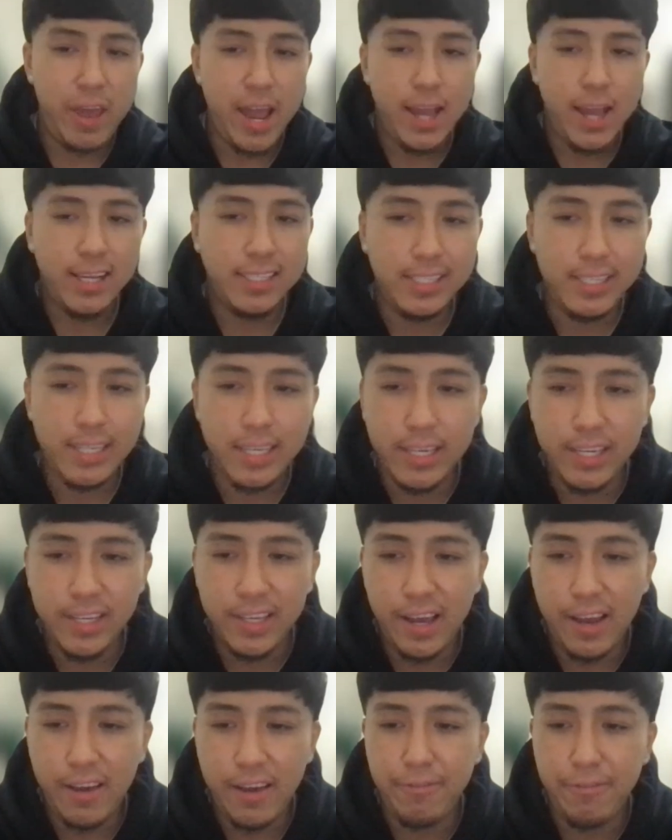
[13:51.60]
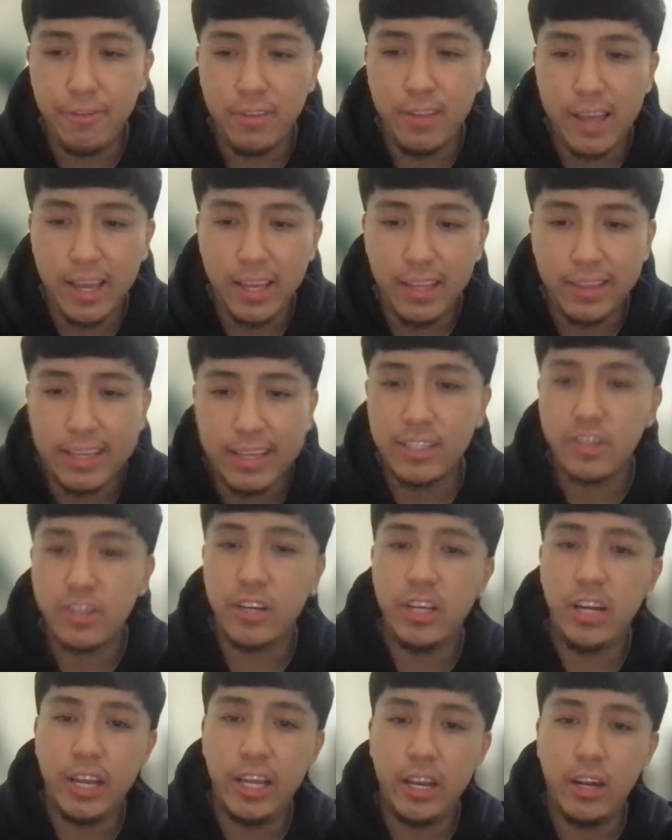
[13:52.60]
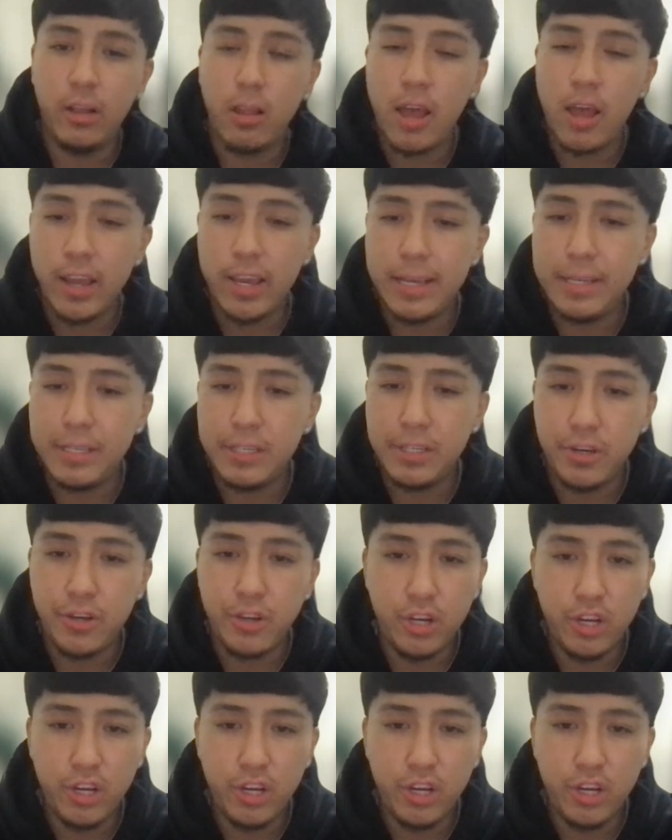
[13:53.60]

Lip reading: I see it, I feel like things are gonna get a lot easier,